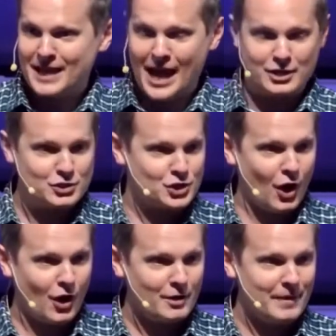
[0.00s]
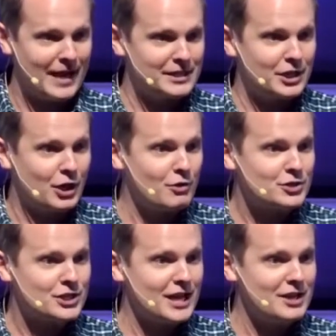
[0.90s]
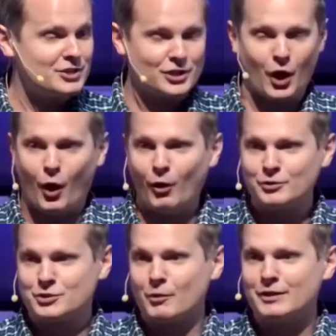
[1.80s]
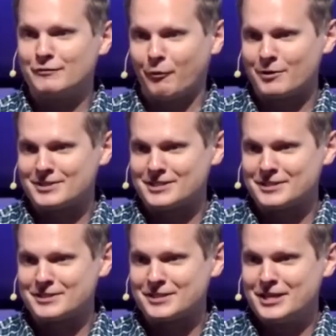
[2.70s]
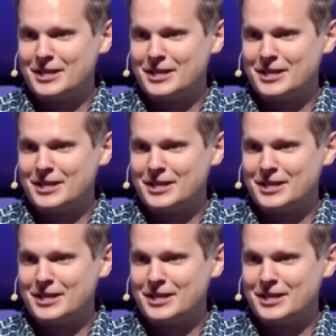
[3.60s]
and charm and negotiation all join forces